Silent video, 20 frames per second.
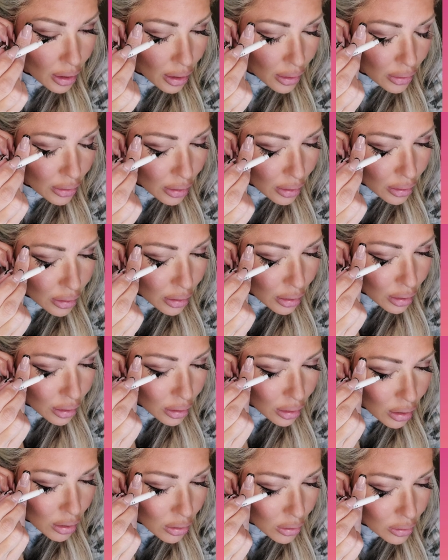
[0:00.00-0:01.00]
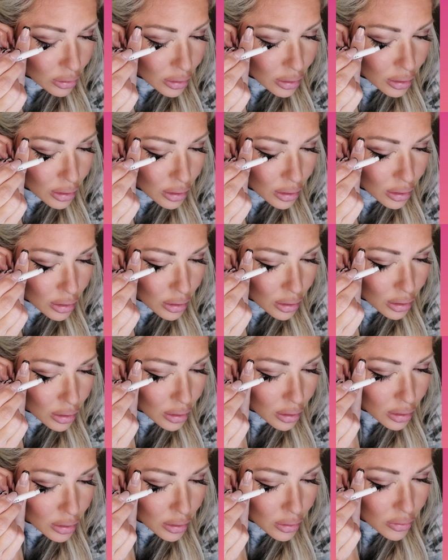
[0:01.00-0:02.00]
And then along
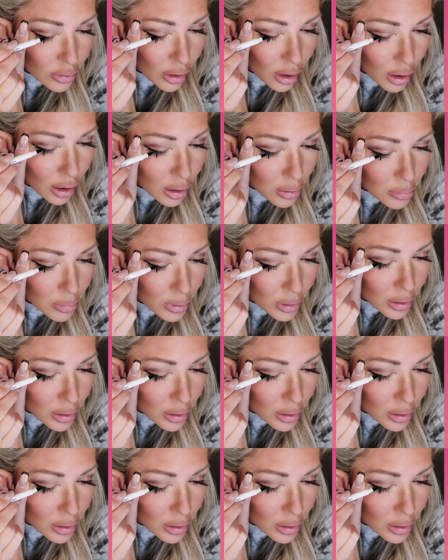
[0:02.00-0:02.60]
the top.